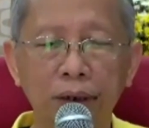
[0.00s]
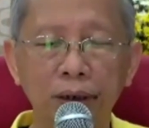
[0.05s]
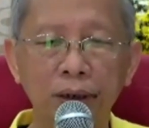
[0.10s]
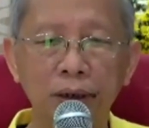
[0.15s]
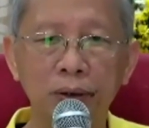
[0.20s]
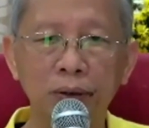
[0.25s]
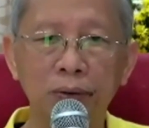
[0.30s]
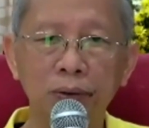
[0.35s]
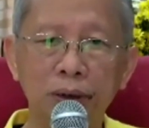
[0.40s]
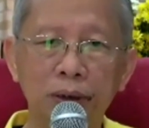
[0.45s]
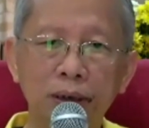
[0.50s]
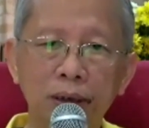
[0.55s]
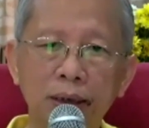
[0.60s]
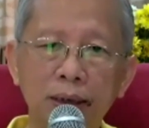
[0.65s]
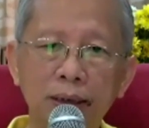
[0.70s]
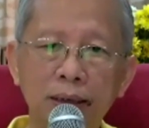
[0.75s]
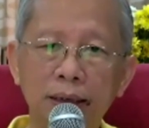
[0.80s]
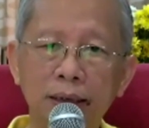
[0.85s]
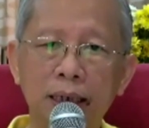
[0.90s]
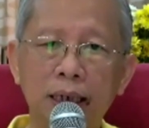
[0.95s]
So
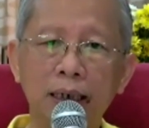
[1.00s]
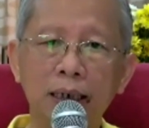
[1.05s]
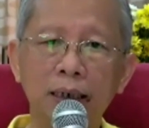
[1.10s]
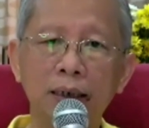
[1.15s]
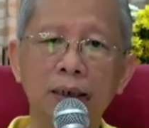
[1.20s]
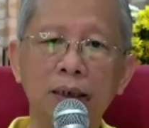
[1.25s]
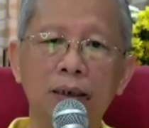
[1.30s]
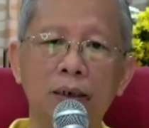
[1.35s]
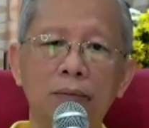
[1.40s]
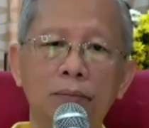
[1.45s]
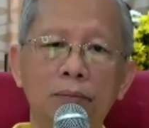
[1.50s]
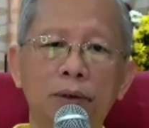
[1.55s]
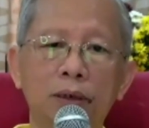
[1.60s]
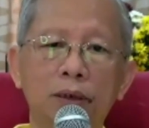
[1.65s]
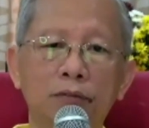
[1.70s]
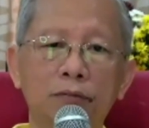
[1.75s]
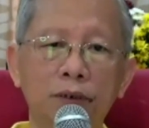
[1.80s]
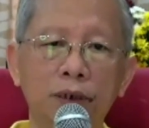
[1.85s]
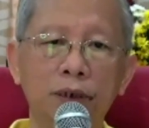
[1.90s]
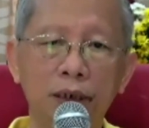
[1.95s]
this silent
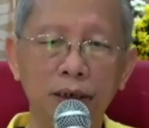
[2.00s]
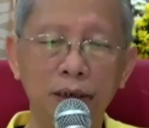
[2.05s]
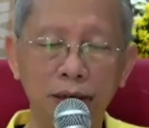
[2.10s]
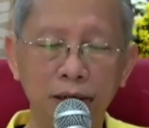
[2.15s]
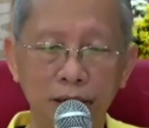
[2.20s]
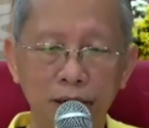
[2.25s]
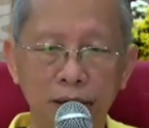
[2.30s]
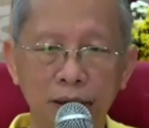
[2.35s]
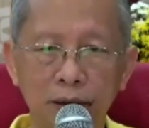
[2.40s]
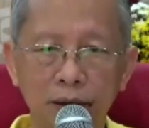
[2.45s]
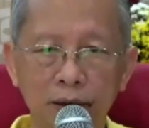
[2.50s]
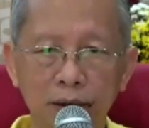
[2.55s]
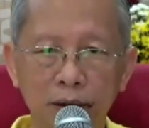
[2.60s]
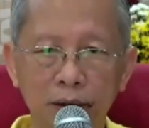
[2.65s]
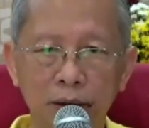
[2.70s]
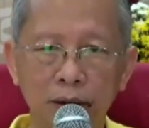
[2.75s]
observation